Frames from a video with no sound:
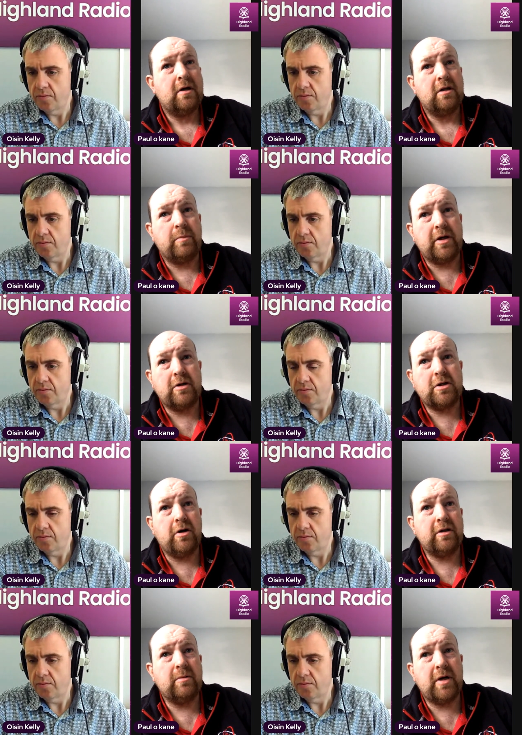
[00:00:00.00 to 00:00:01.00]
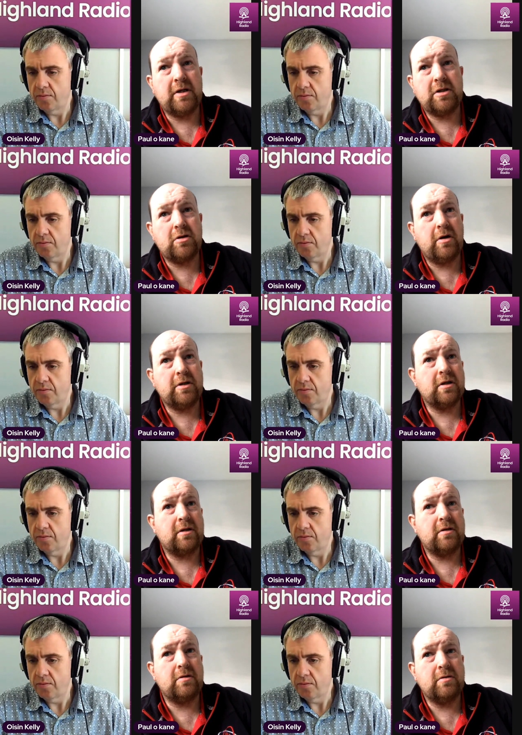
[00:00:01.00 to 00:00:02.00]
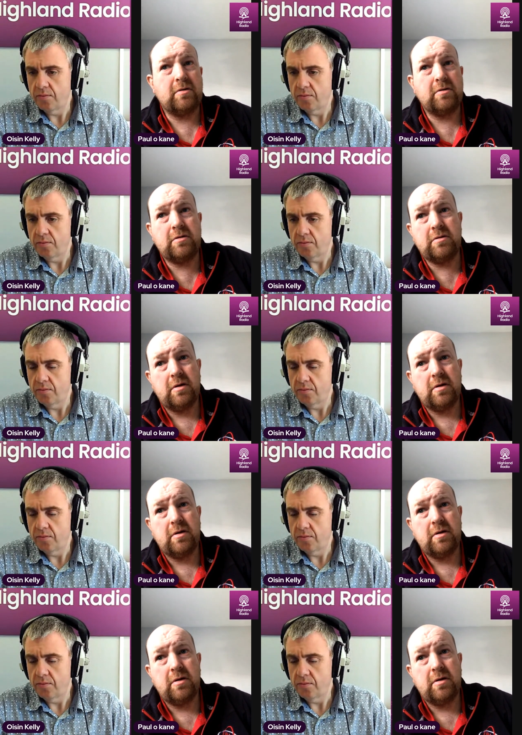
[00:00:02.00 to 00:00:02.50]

Speaker 1: the Peter Scott, the Ben Scotts, like there, there's